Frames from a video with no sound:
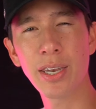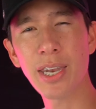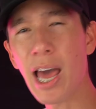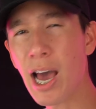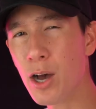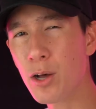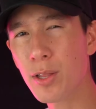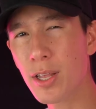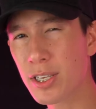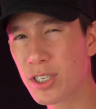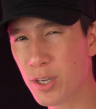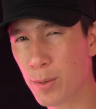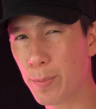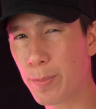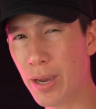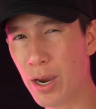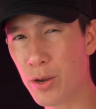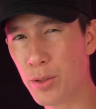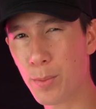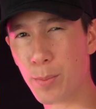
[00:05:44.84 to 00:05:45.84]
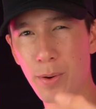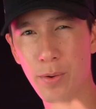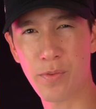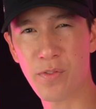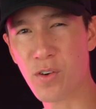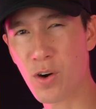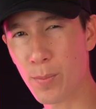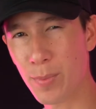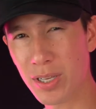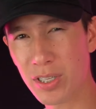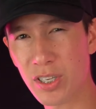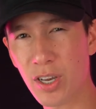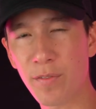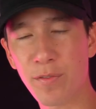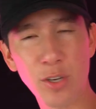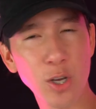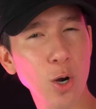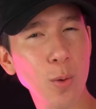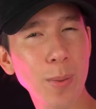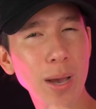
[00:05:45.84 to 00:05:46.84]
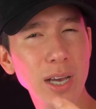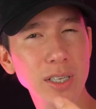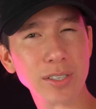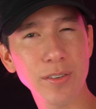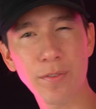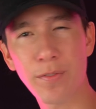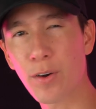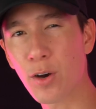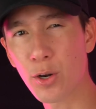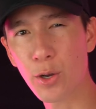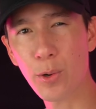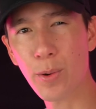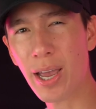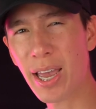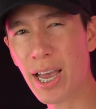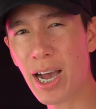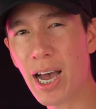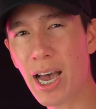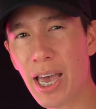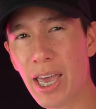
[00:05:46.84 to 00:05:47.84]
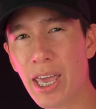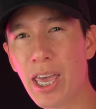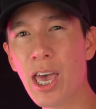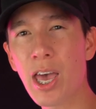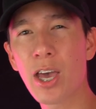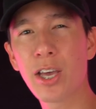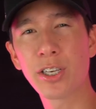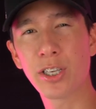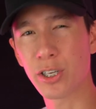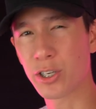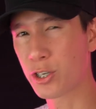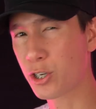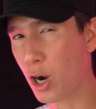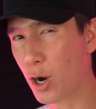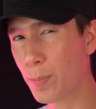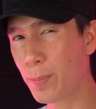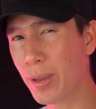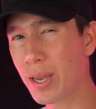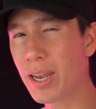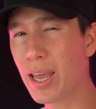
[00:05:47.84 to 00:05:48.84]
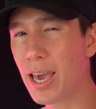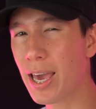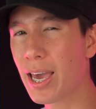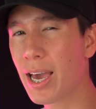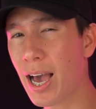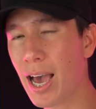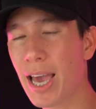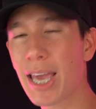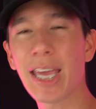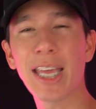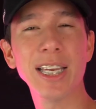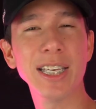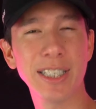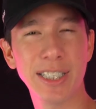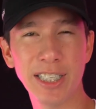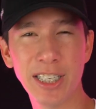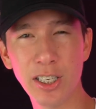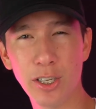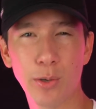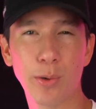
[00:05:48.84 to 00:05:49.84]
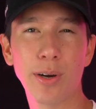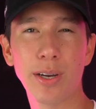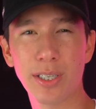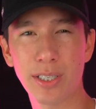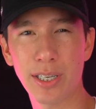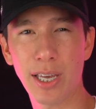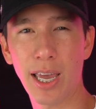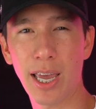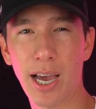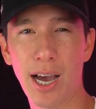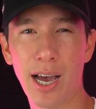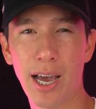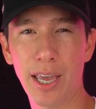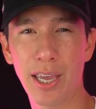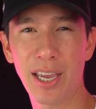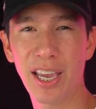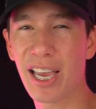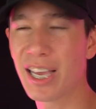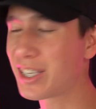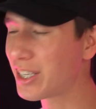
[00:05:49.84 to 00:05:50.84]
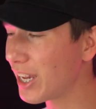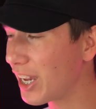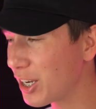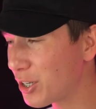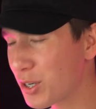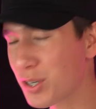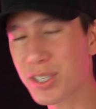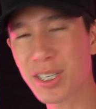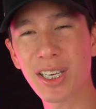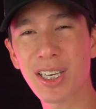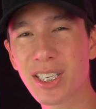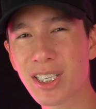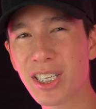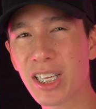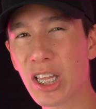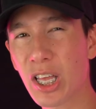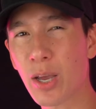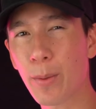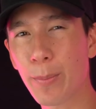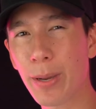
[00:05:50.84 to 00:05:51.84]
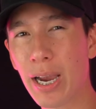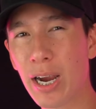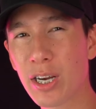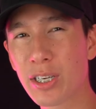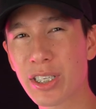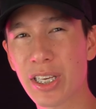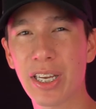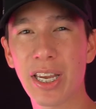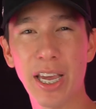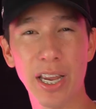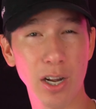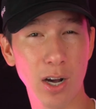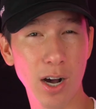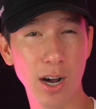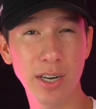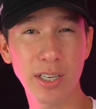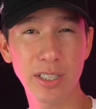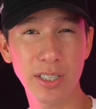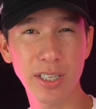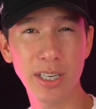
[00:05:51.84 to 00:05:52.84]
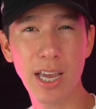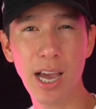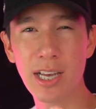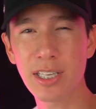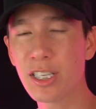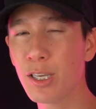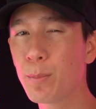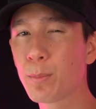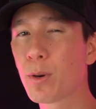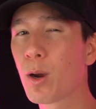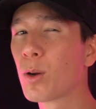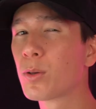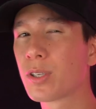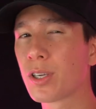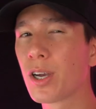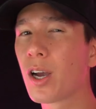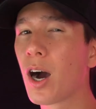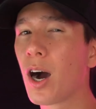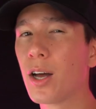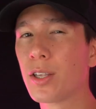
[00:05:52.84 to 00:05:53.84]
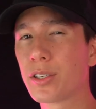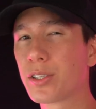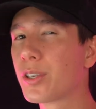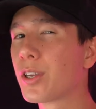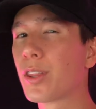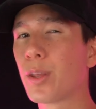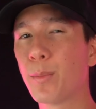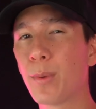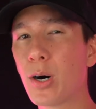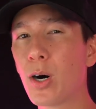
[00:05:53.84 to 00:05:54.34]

Now let's compare the performance of Topaz Photo AI to Sharpen AI and Denoise AI. It's interesting to see the comparison, and honestly, I see pros and cons to them